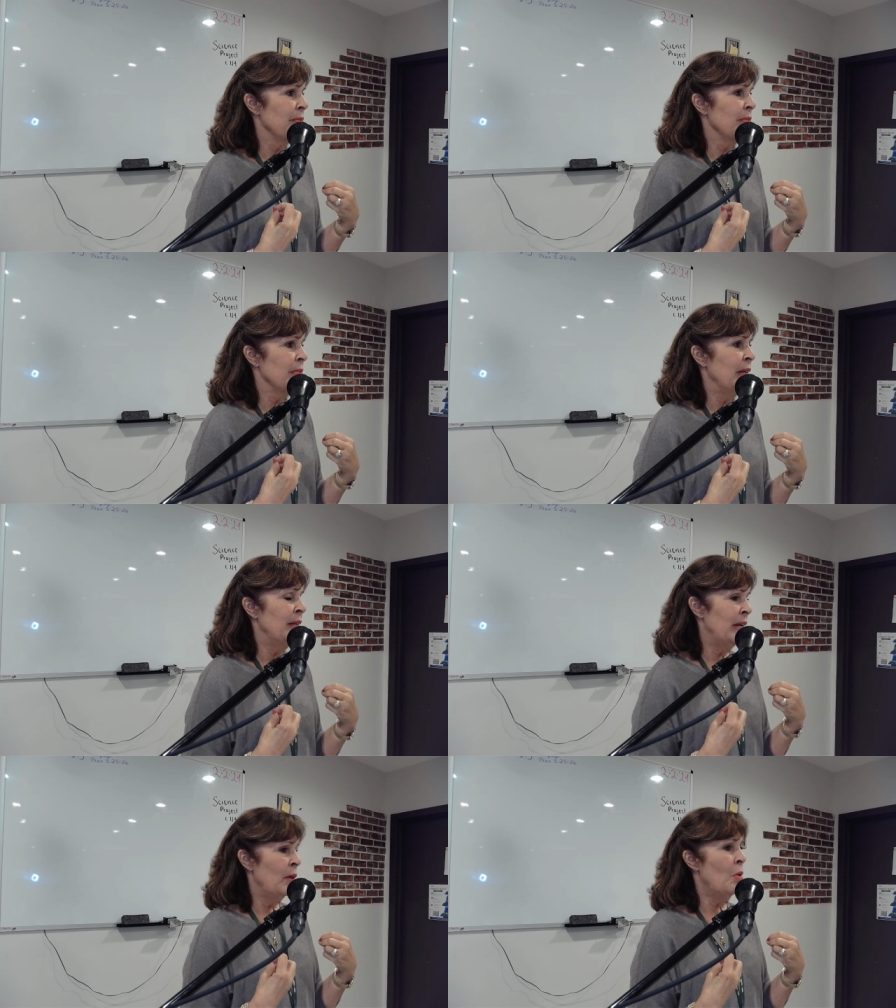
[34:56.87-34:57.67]
And
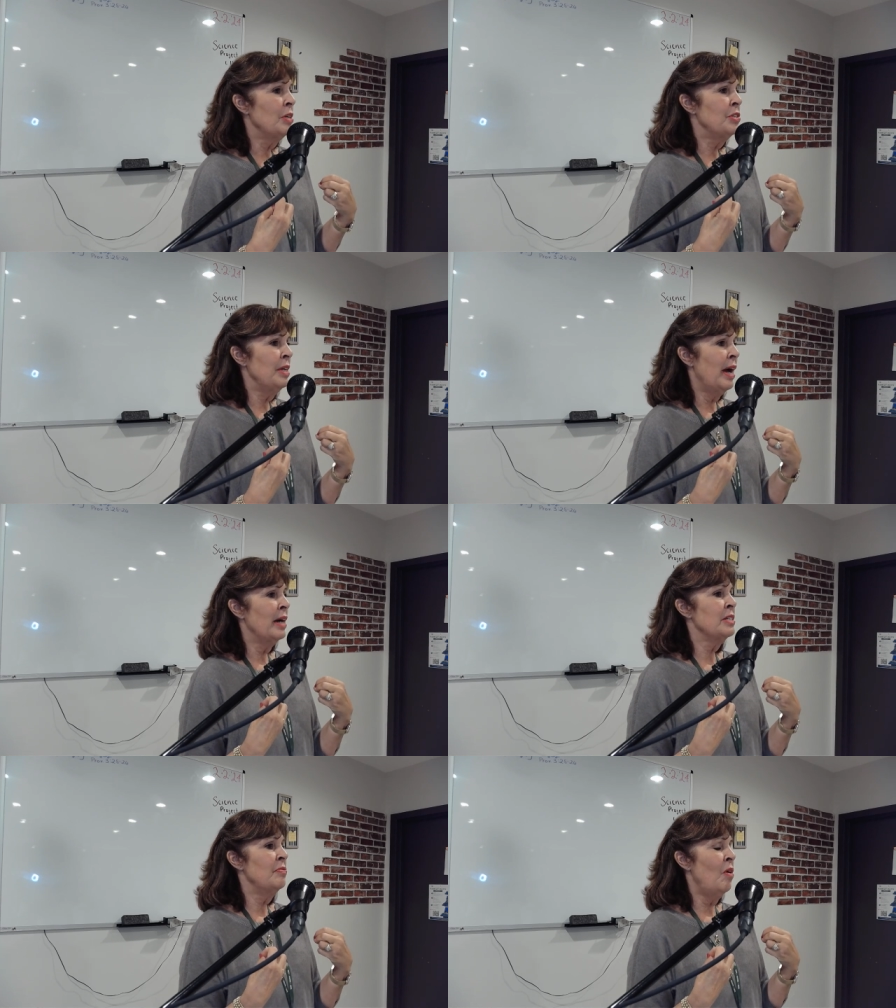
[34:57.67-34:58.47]
then I watched the
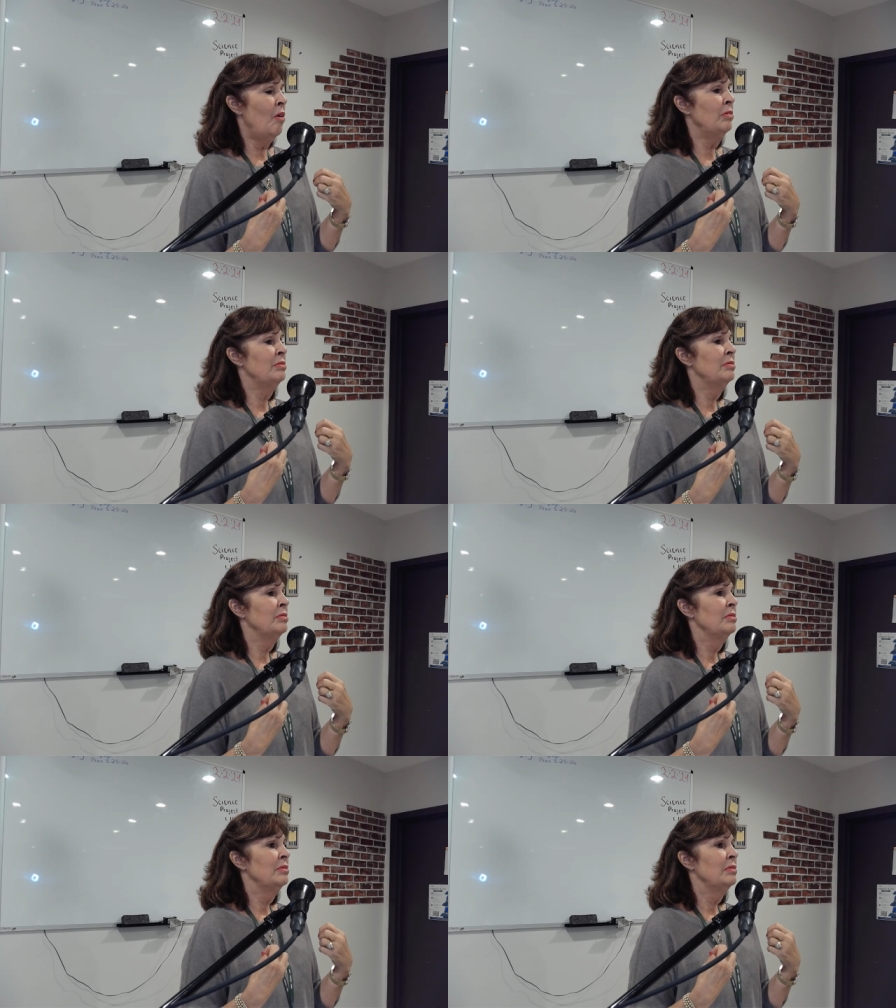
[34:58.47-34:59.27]
axe fall.
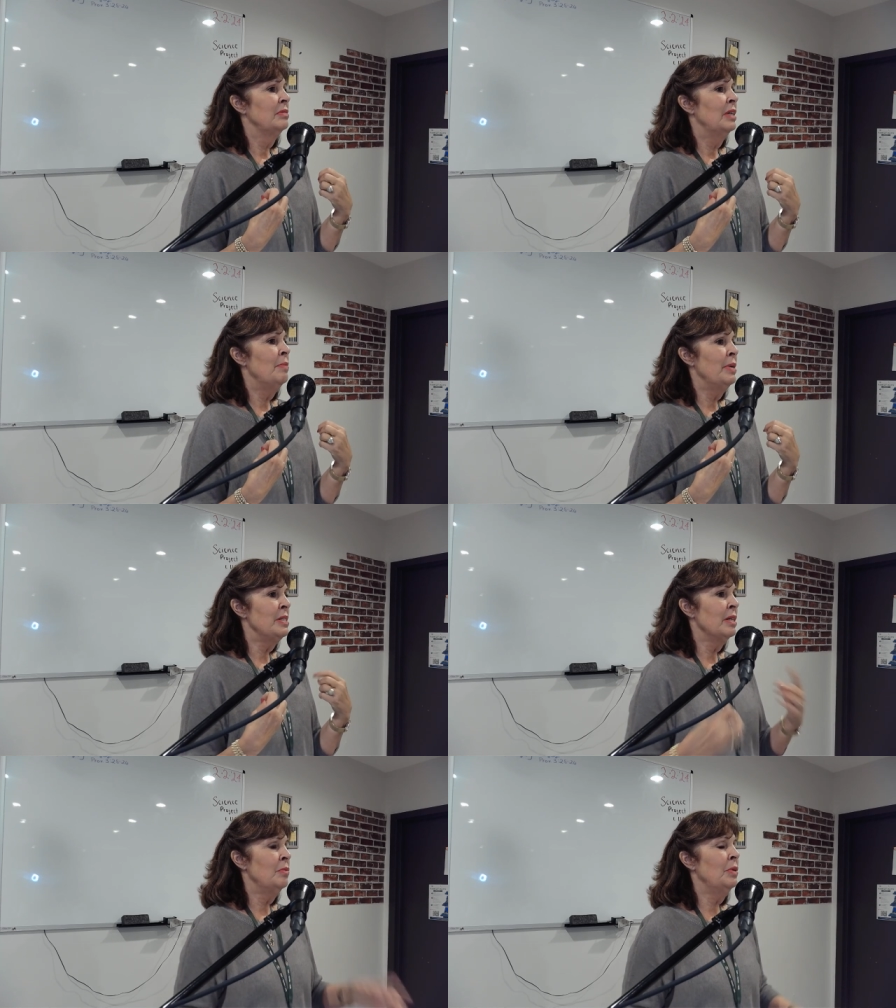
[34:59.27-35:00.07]
And my
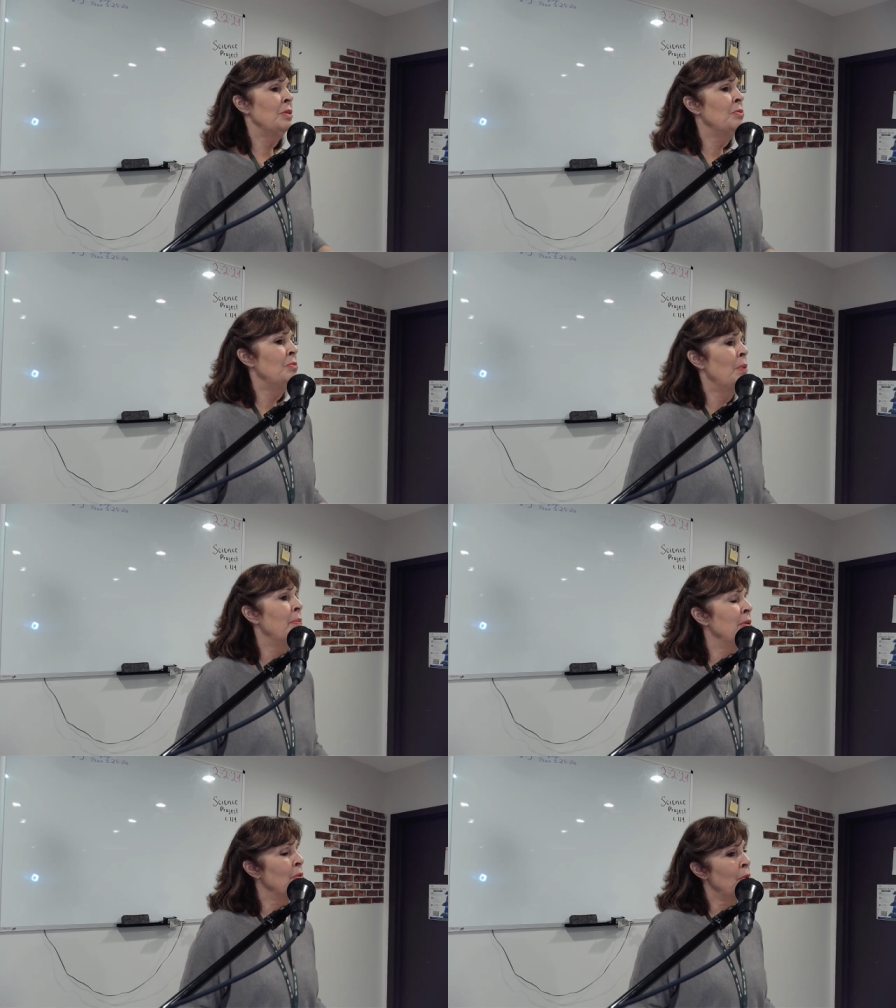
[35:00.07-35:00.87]
son went through
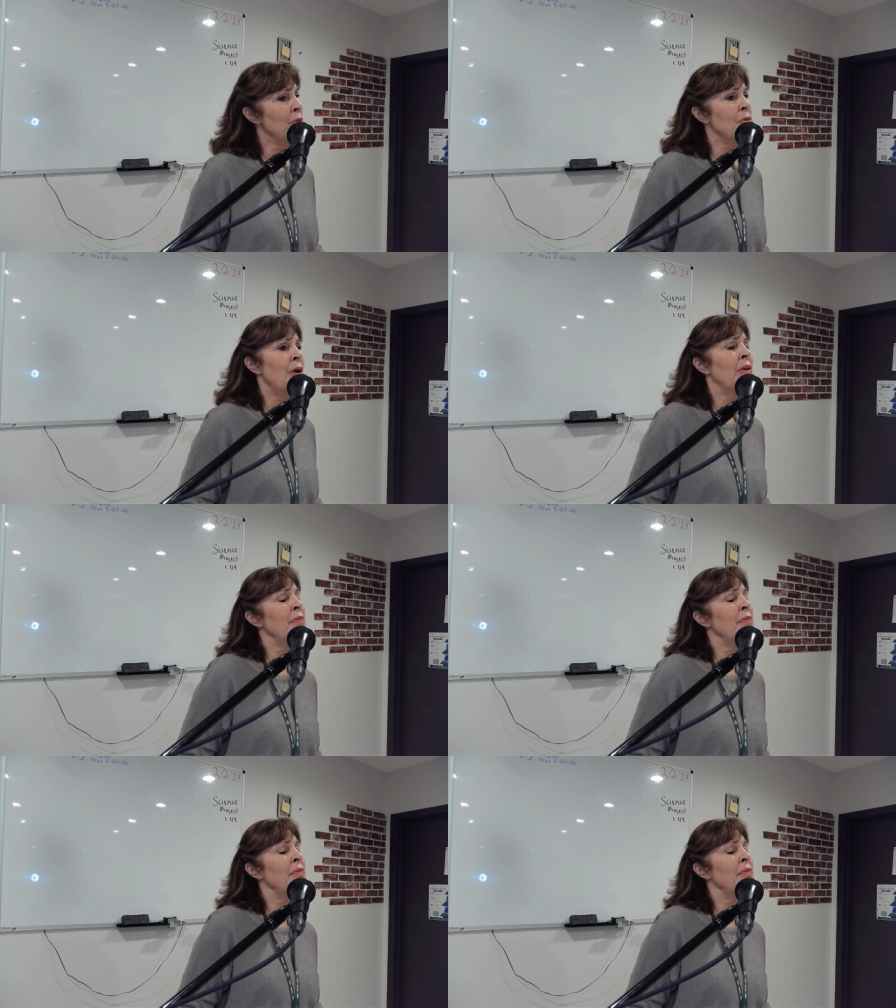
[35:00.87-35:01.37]
probably the worst trial of